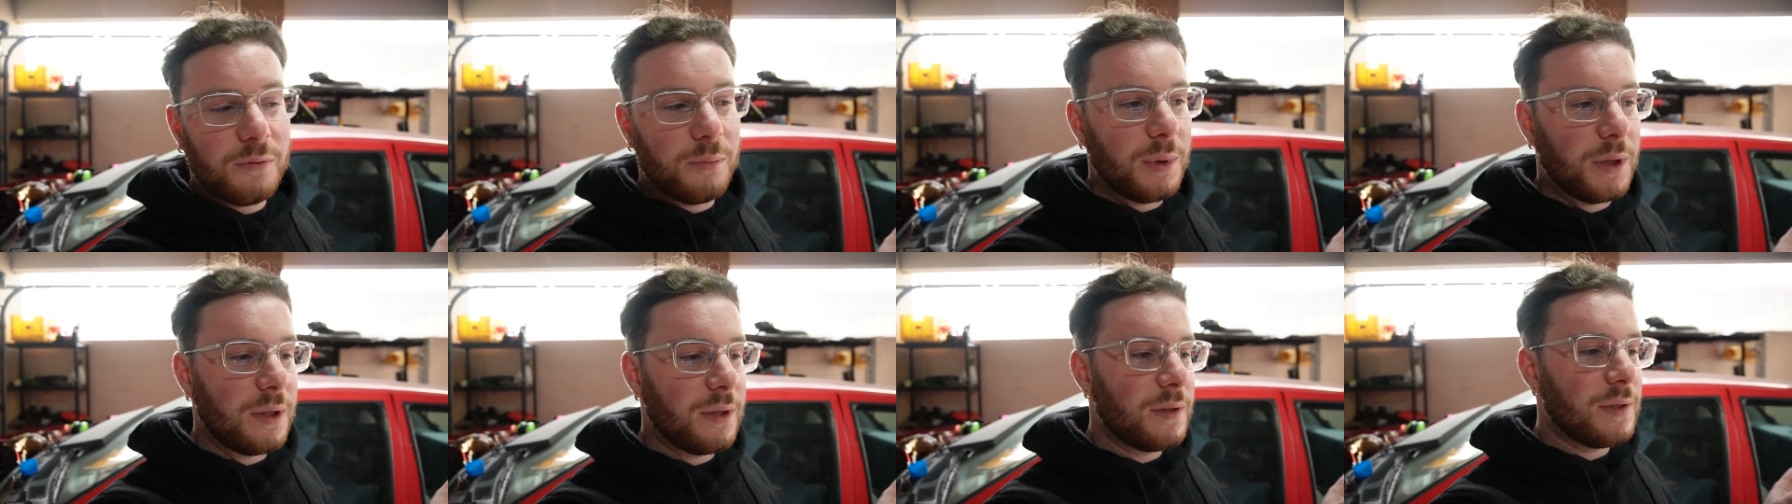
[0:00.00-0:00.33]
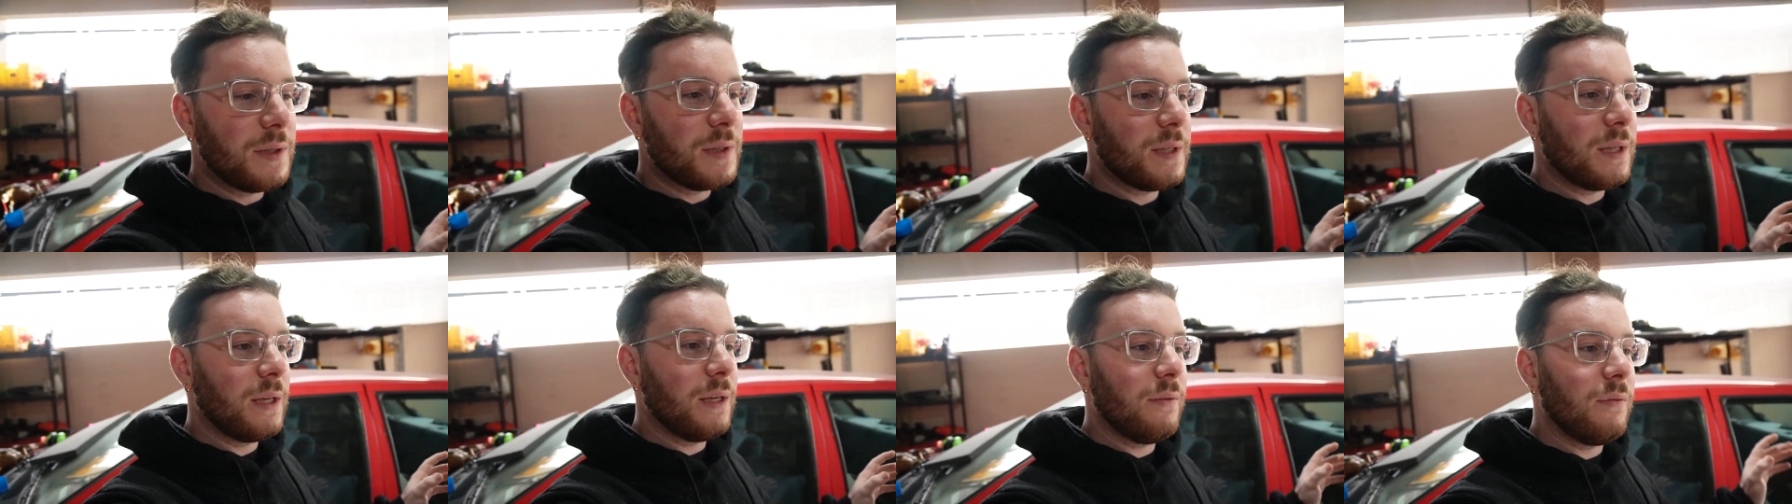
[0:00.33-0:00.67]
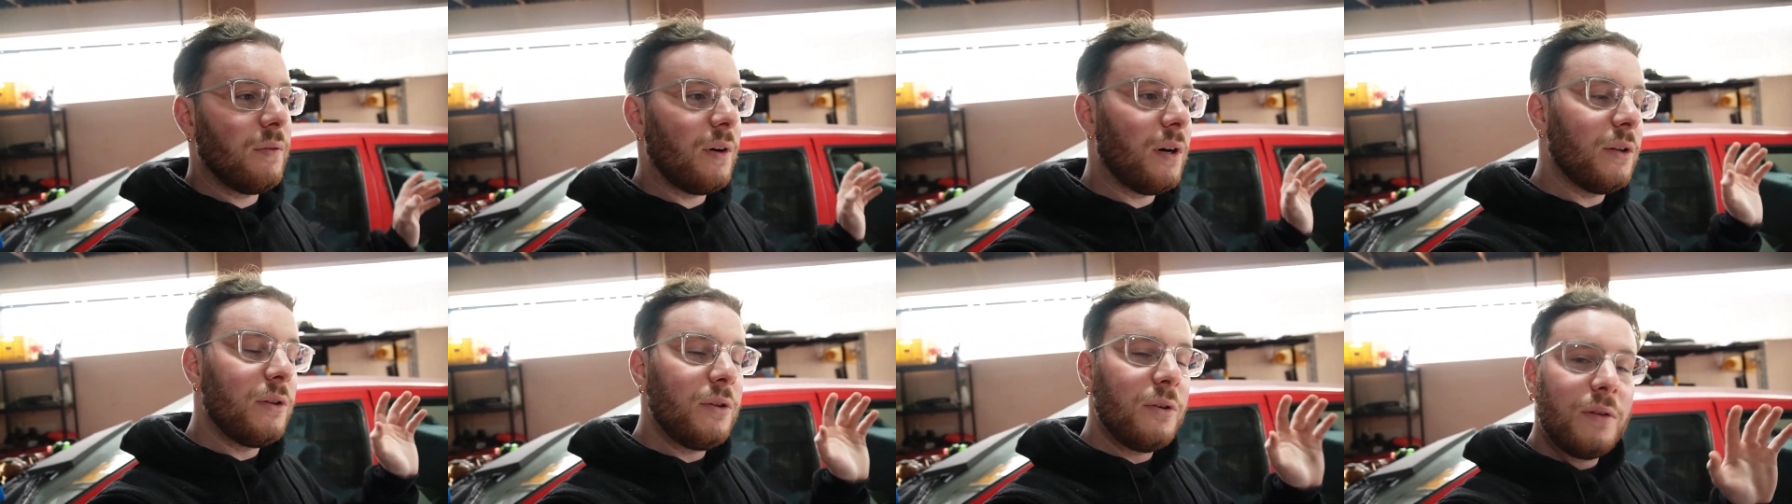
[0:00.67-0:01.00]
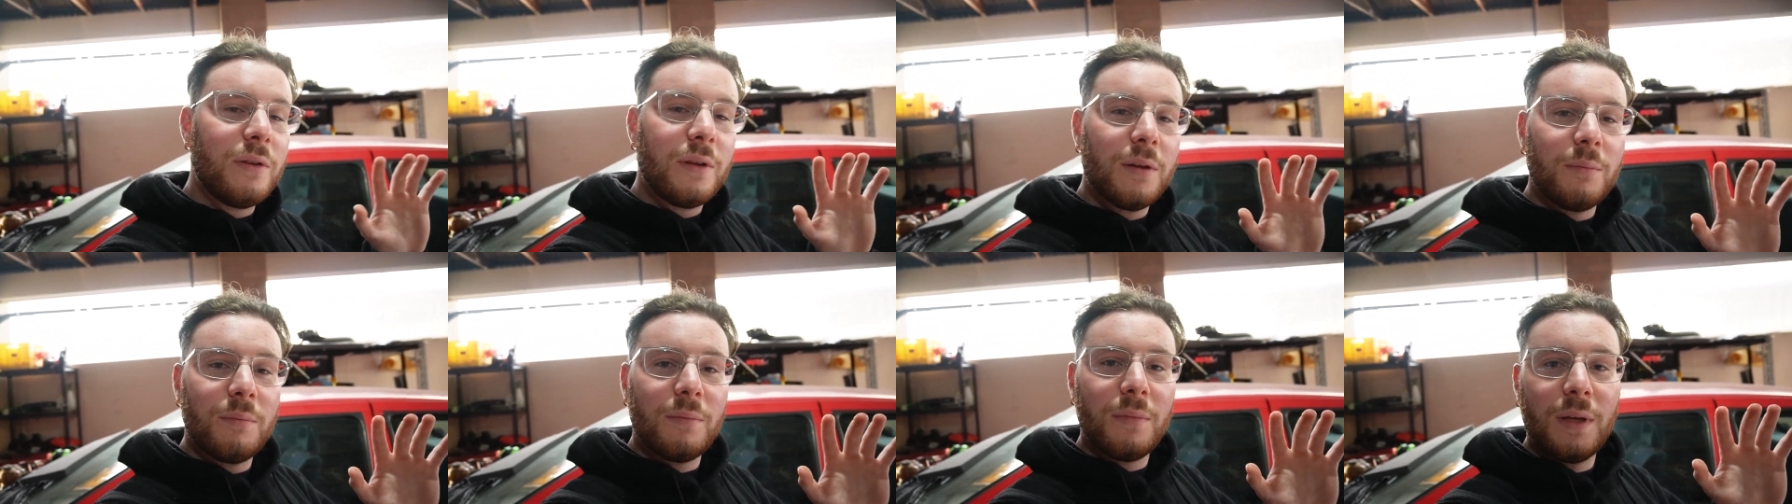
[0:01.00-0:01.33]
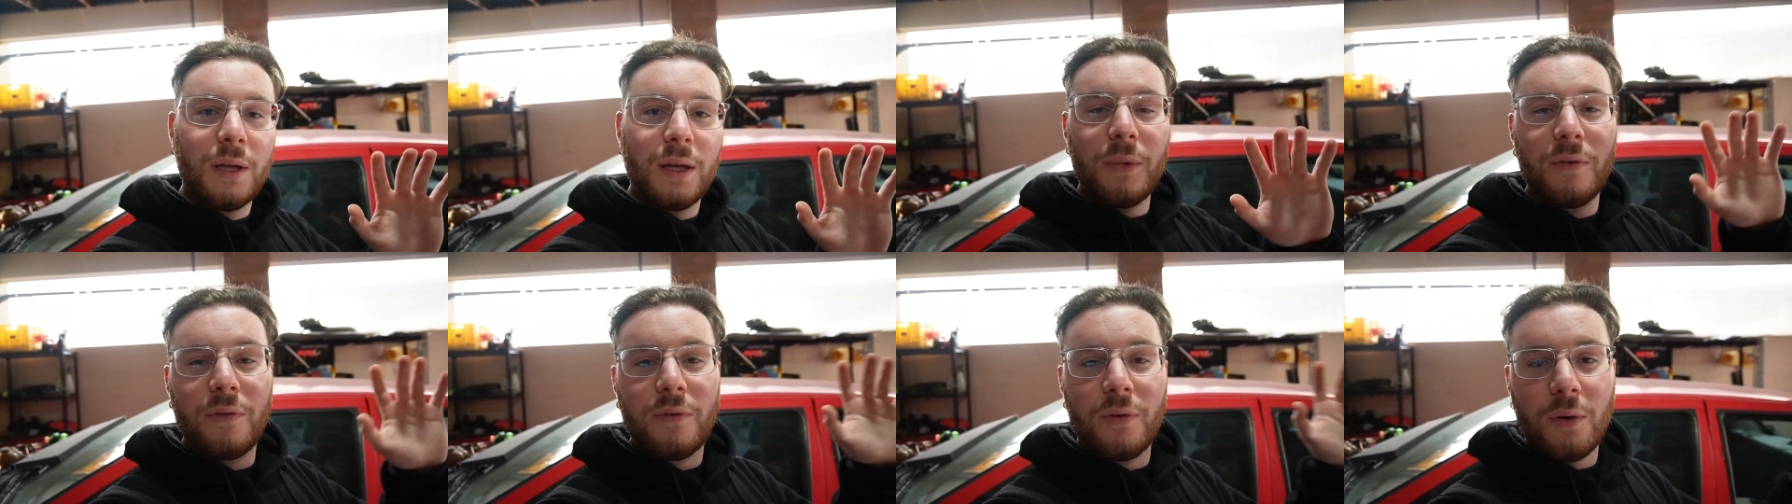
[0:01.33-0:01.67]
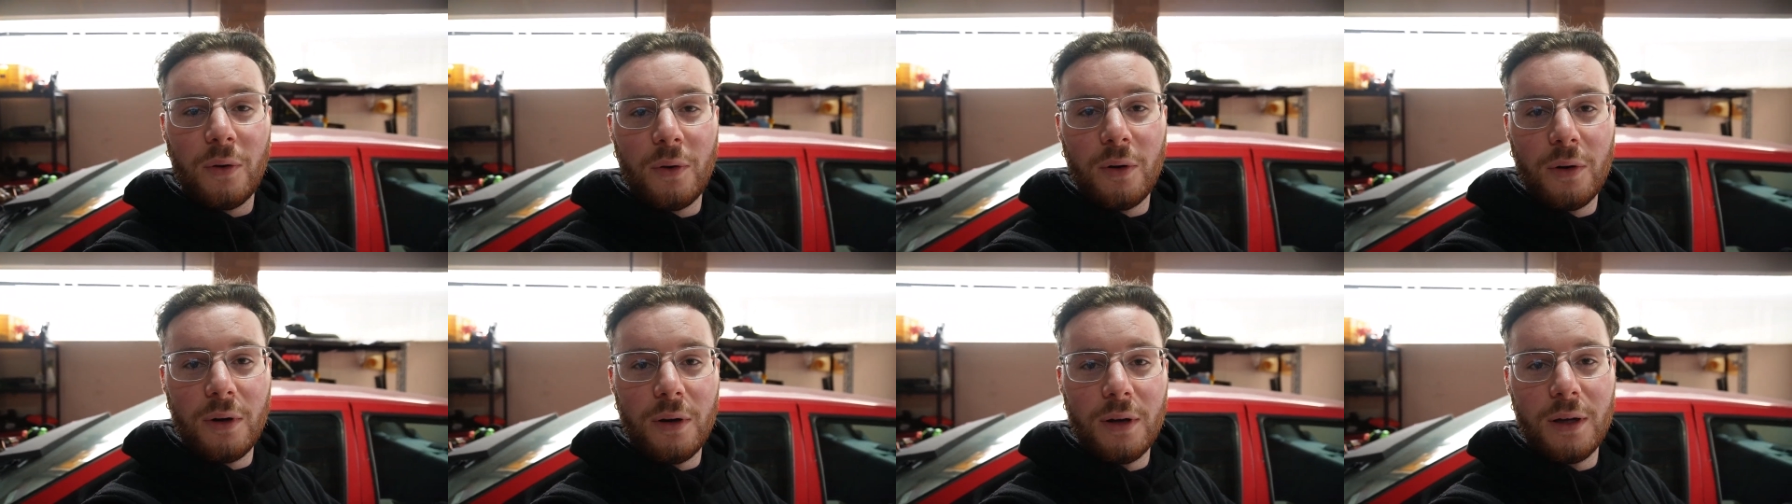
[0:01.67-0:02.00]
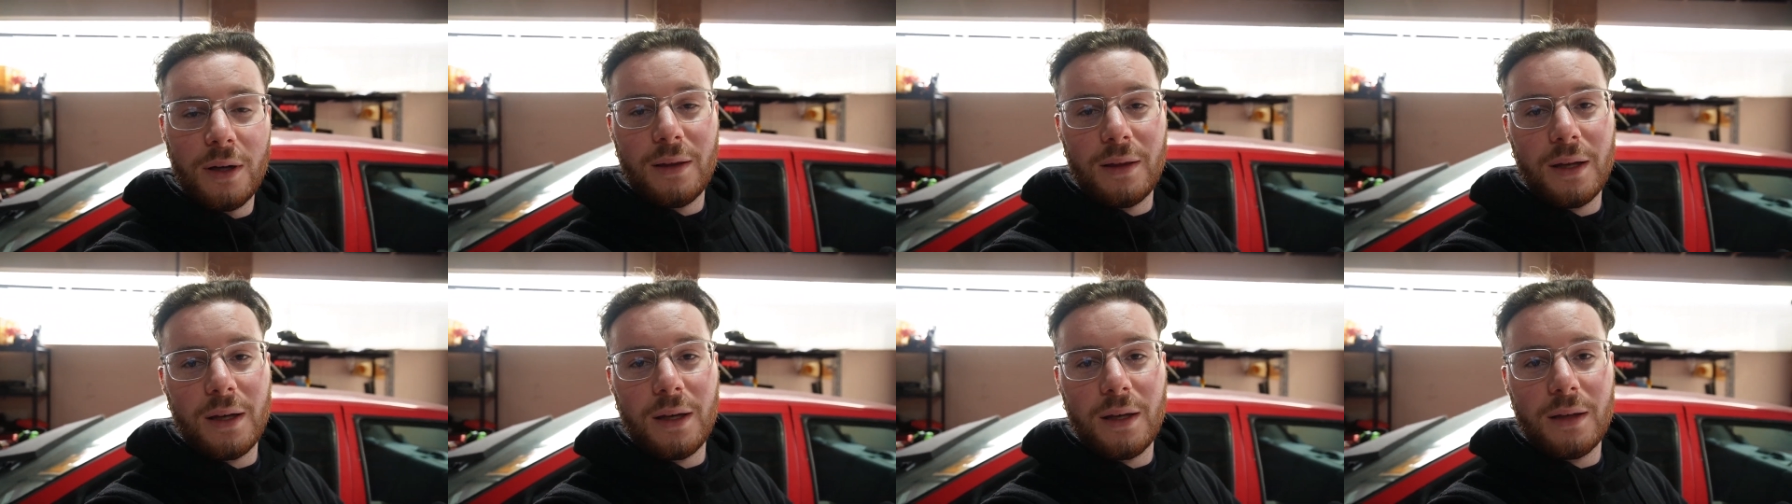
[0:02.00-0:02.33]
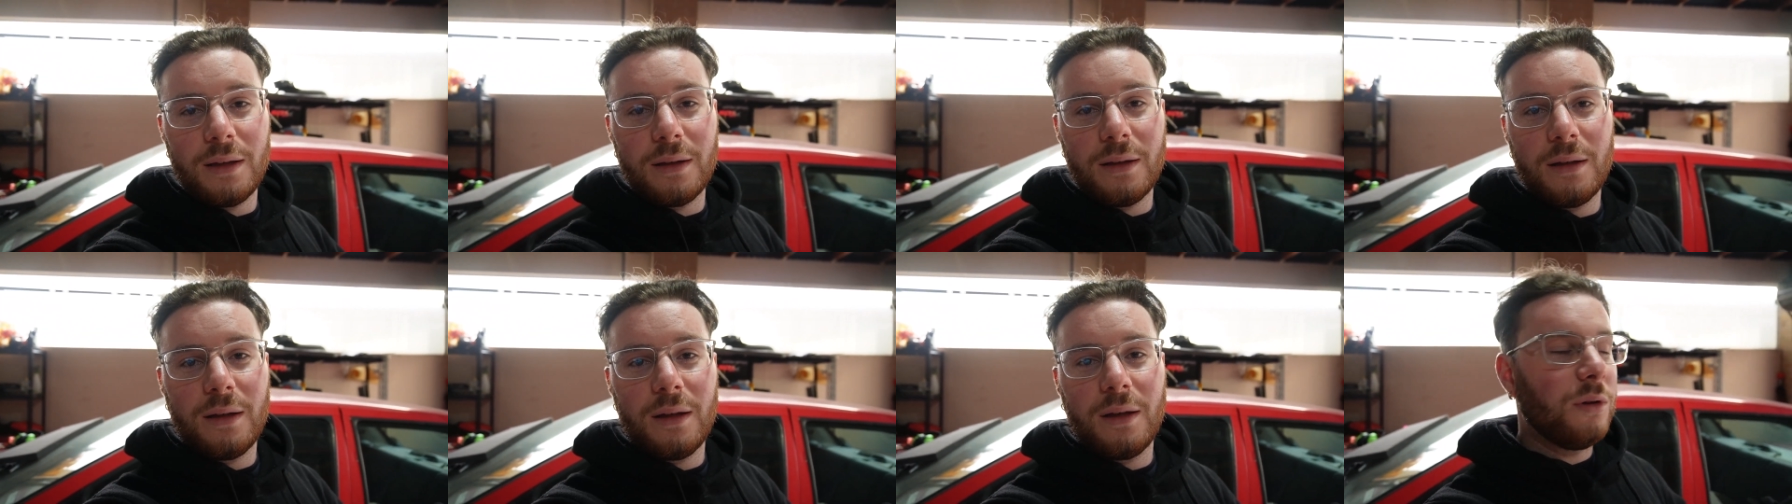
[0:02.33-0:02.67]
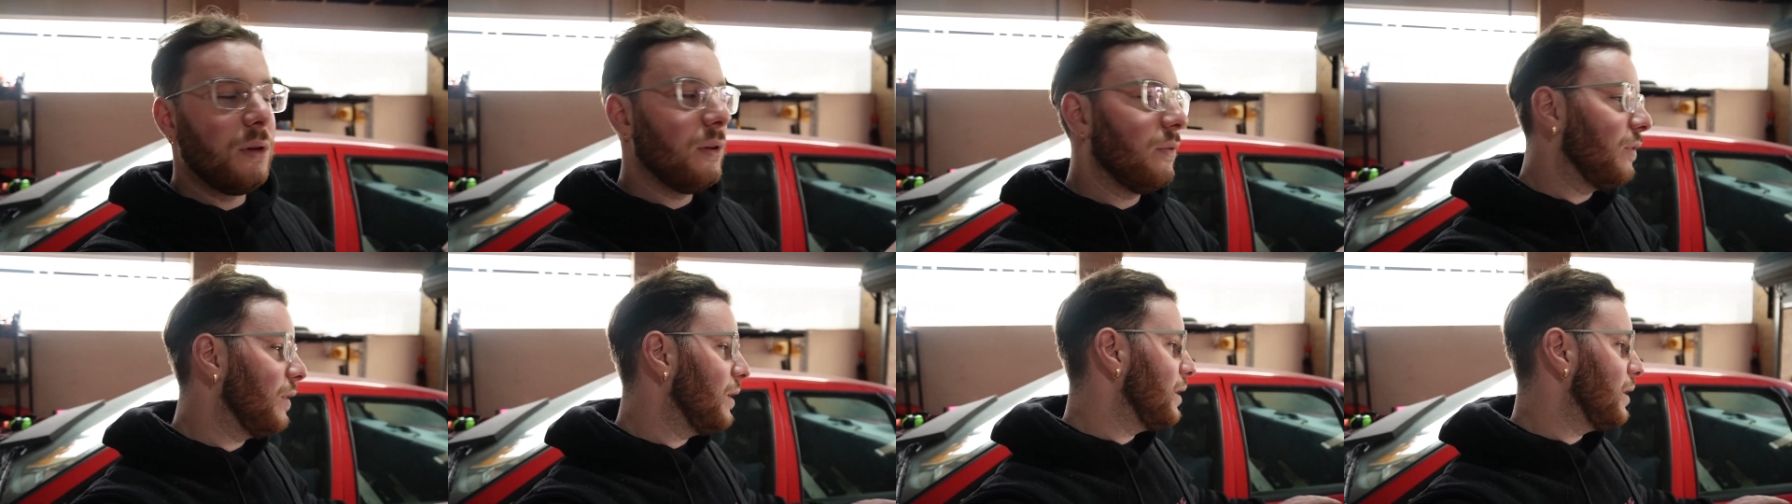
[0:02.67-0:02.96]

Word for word: because if I knew them before, then all of